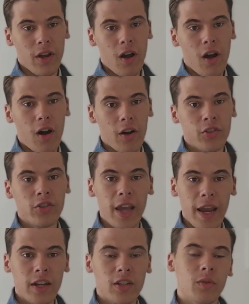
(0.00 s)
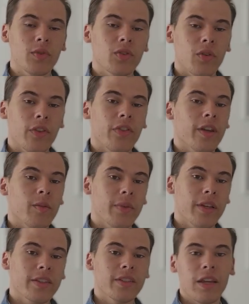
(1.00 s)
are checked to ensure that they can be
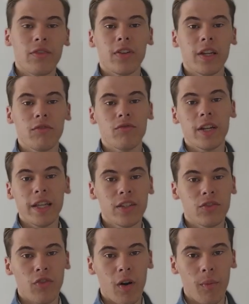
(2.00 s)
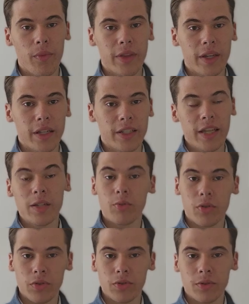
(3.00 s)
safely released from the data
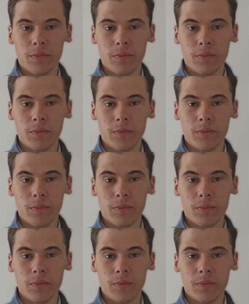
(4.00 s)
portal.